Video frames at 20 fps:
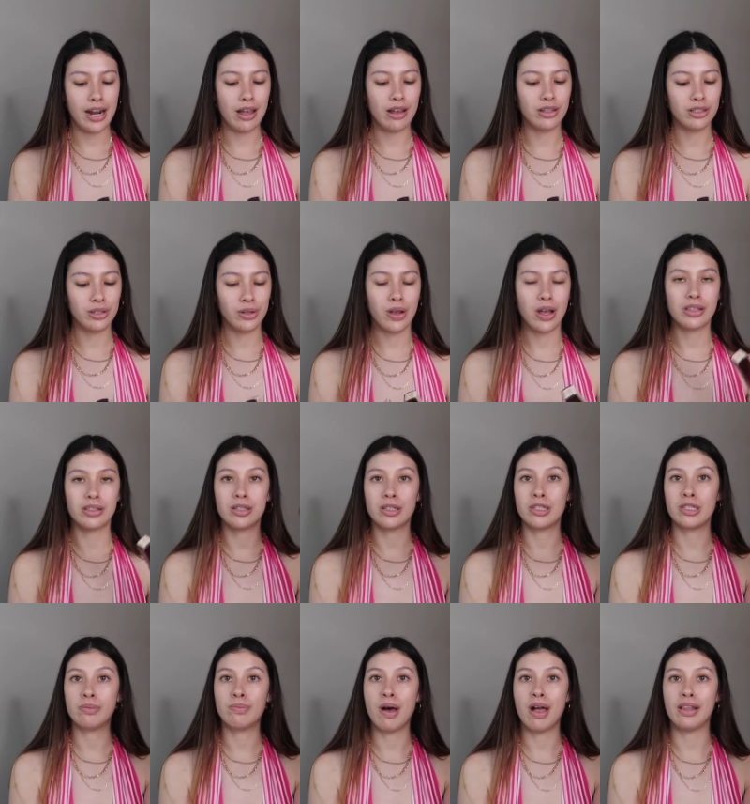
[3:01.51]
I also got the
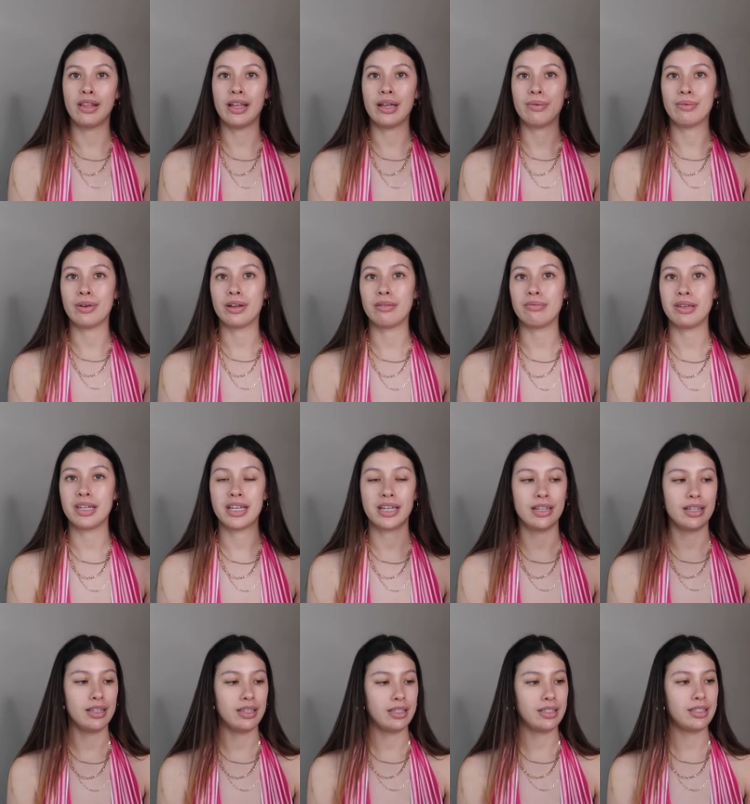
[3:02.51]
spotlight one
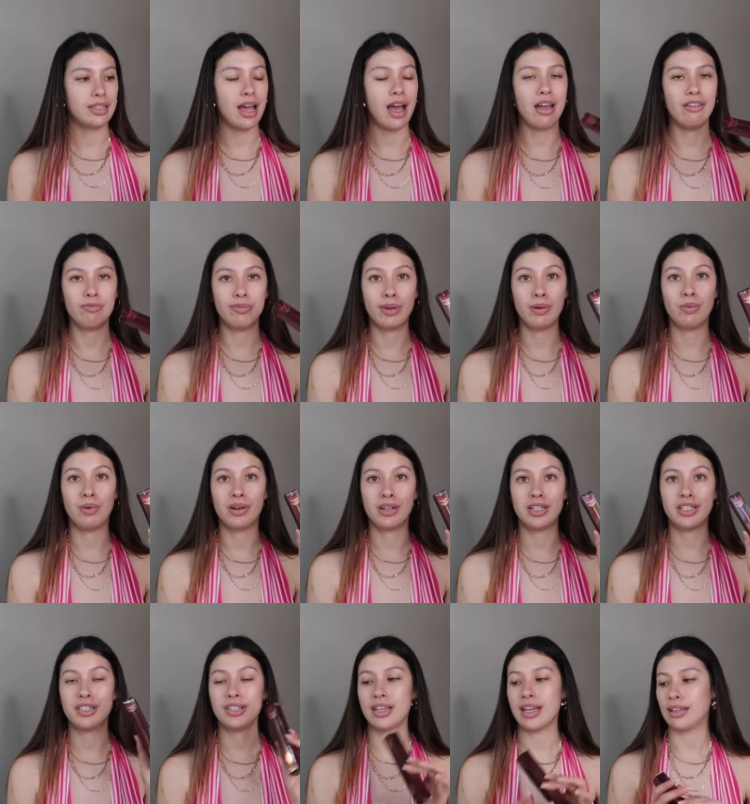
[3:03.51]
because I've been
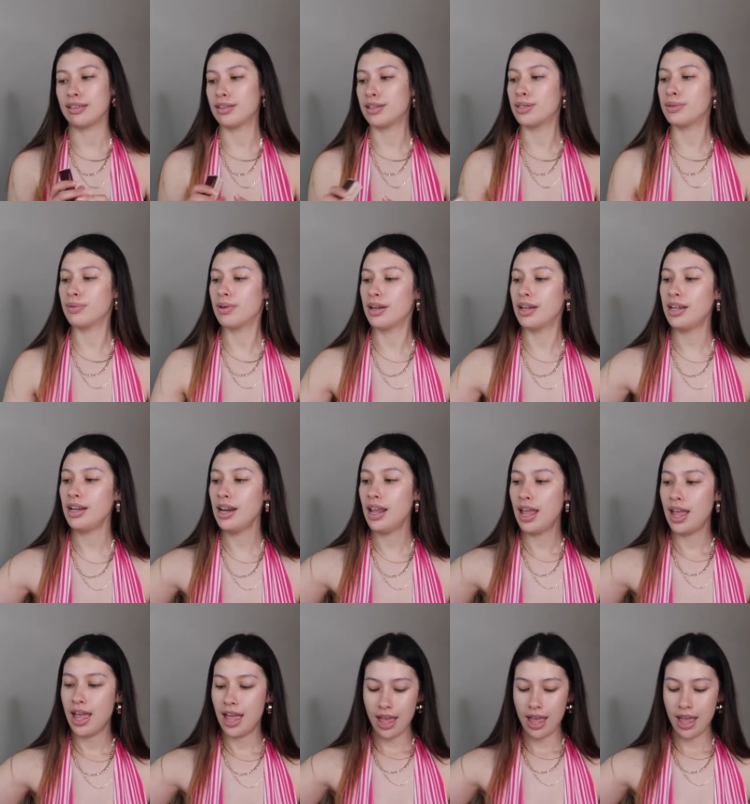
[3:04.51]
wanting to get this one.